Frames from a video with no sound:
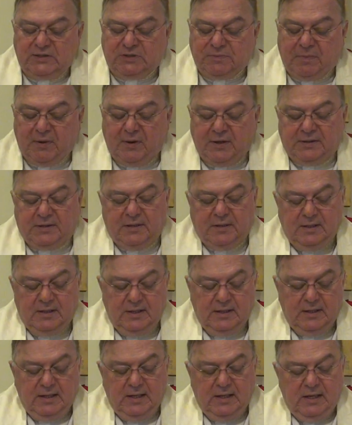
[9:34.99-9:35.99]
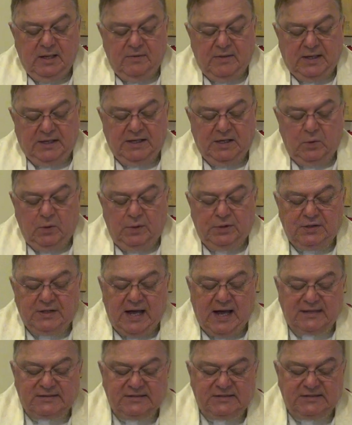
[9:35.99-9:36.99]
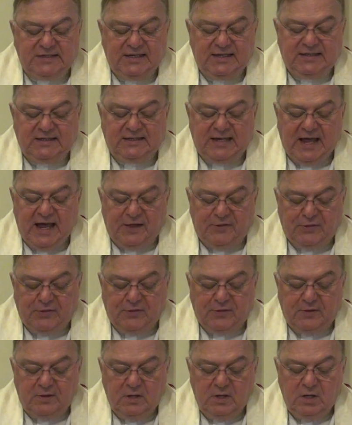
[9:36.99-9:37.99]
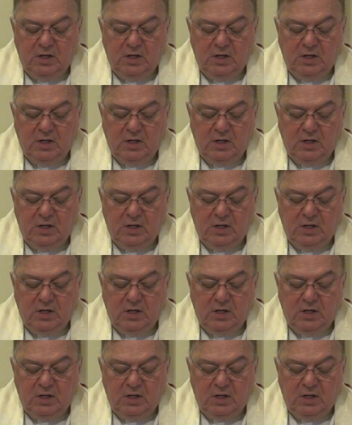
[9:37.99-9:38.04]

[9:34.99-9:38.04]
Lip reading: Spirit that he would not see death